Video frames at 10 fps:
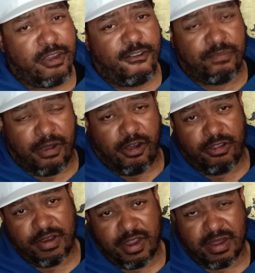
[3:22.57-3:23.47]

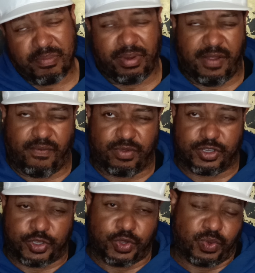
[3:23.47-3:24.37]
curveball in there, I believe it
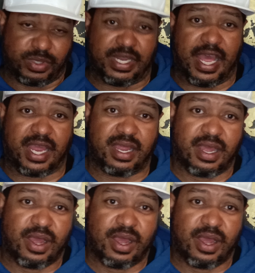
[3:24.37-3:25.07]
was Tuesday,